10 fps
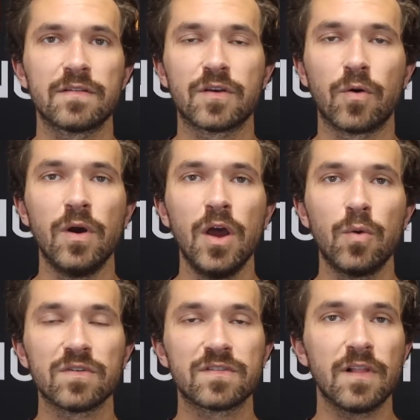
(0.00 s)
So
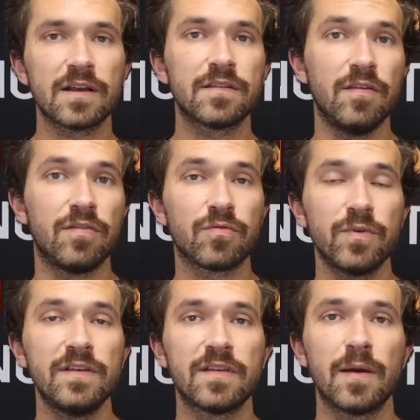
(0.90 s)
we'll select the
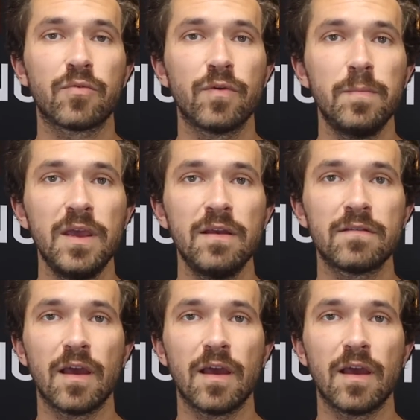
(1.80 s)
3-step repeat,